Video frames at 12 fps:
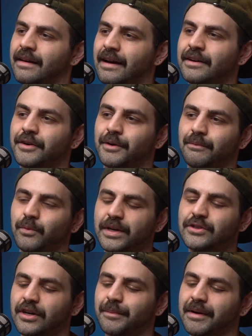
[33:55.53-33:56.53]
I don't know. We could
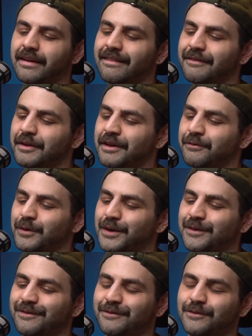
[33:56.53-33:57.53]
talk about it if we
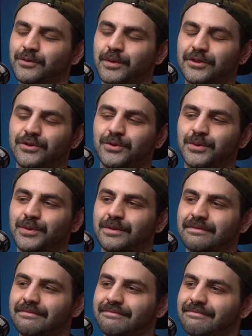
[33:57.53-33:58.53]
switch to
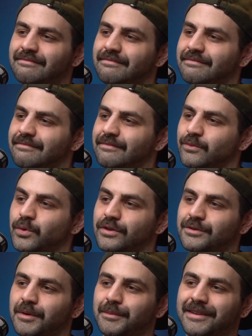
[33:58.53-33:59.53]

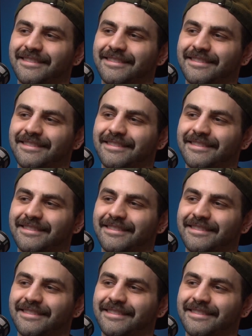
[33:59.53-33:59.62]
worst moment.